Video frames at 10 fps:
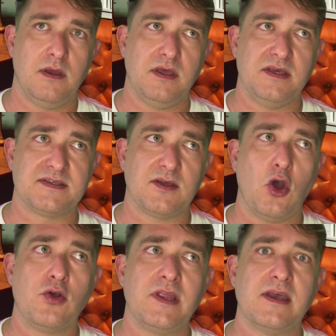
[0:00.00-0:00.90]
is
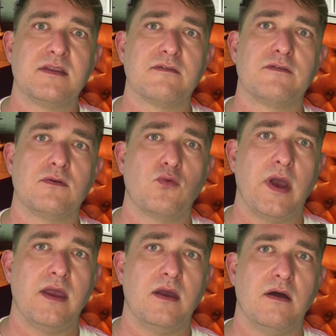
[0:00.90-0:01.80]
only a different
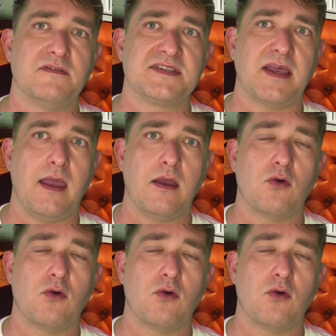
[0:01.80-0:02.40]
way of saying